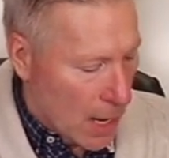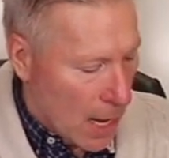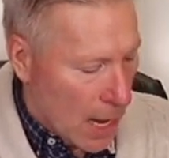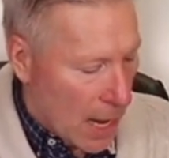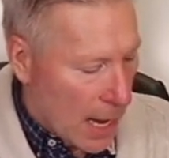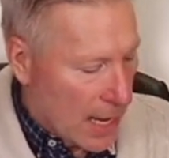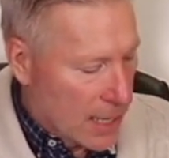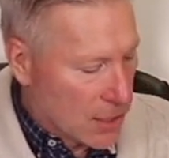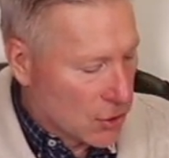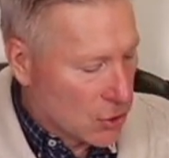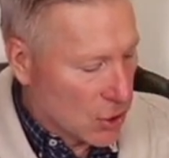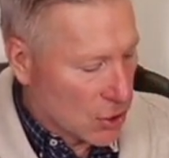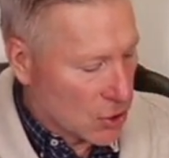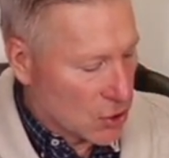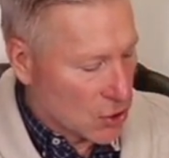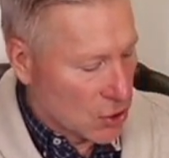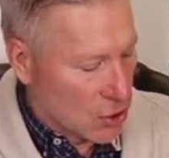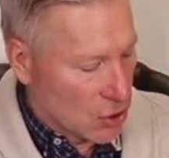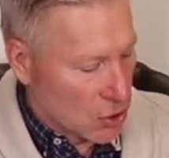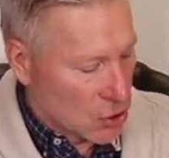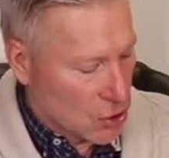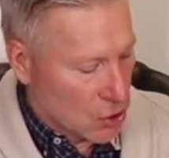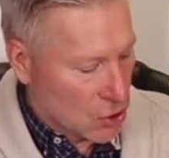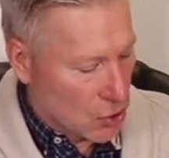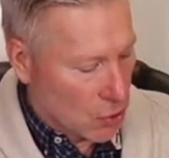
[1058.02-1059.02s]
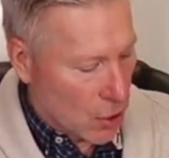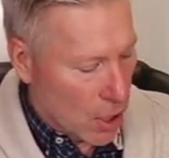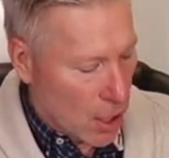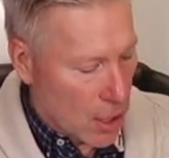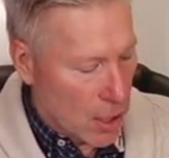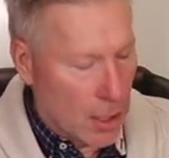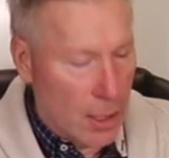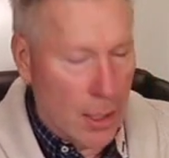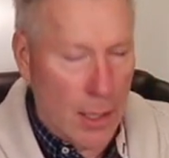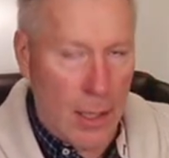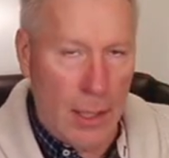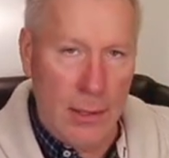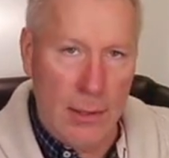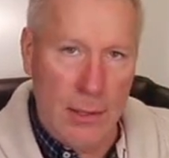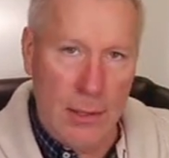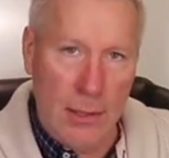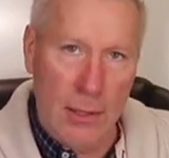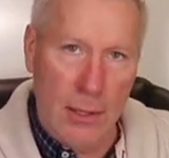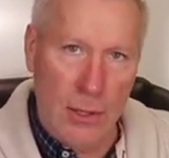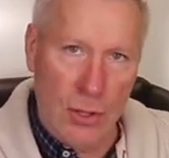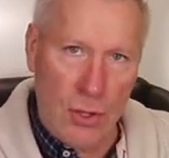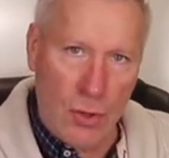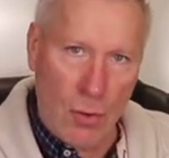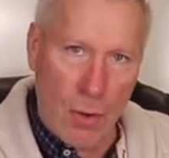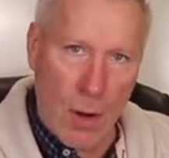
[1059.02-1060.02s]
I just descri uh,
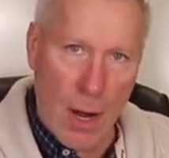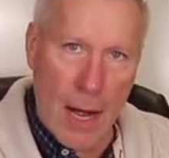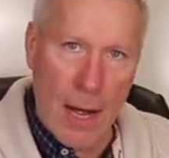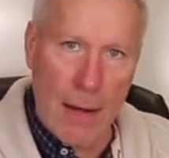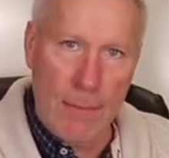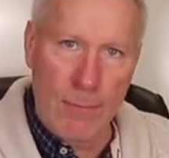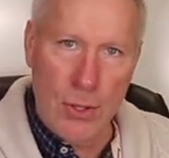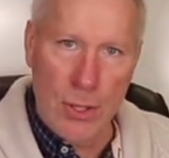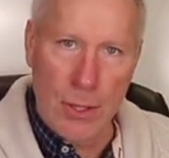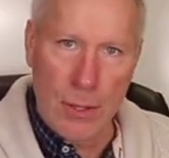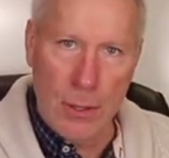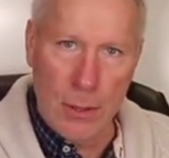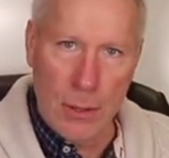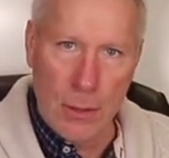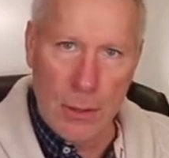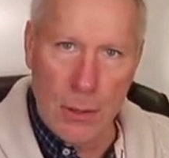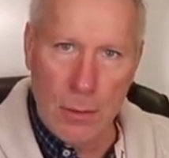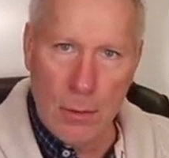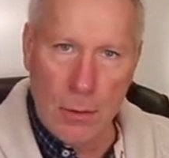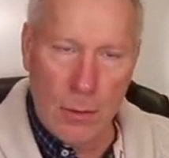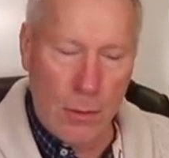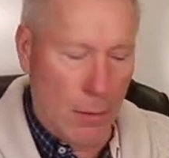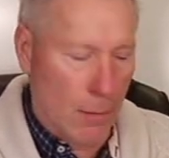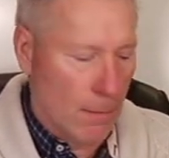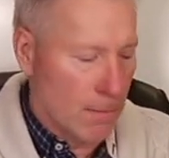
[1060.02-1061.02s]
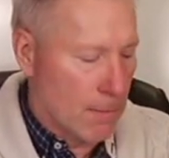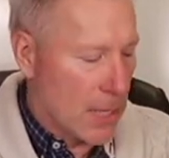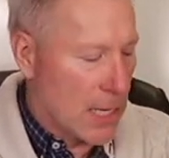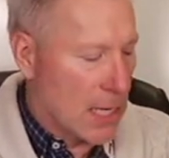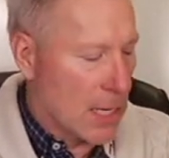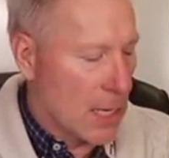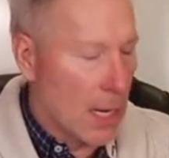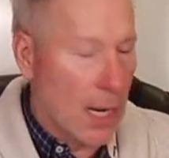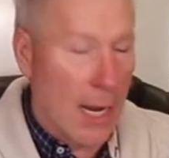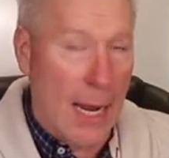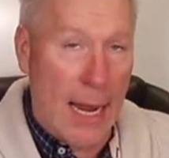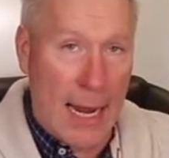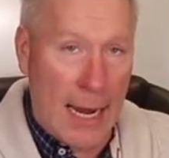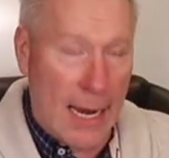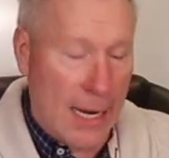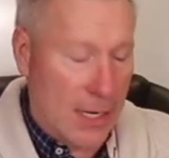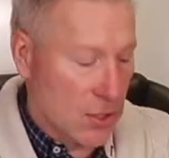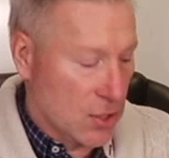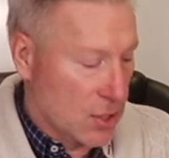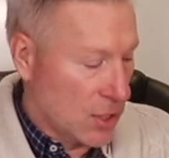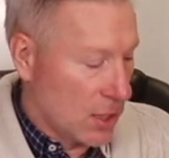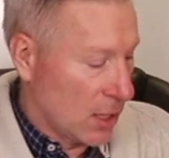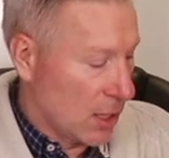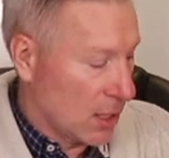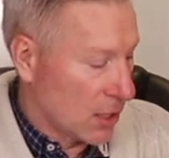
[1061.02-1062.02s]
described to you Crimea
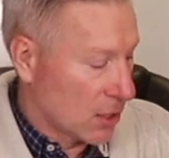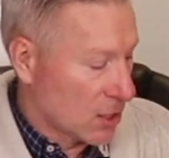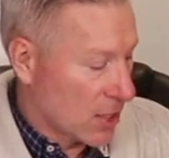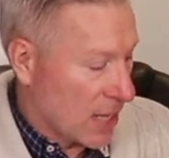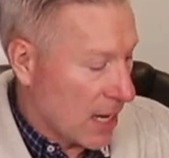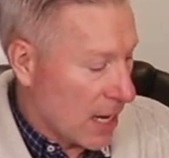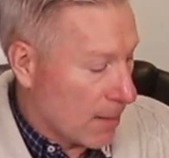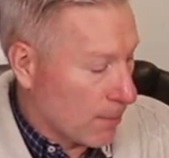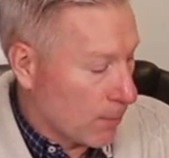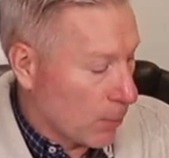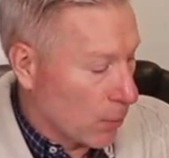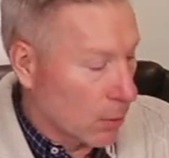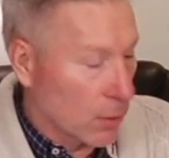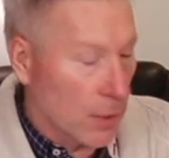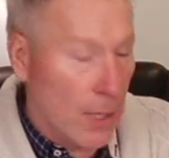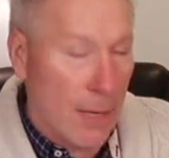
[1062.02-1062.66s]
as the example.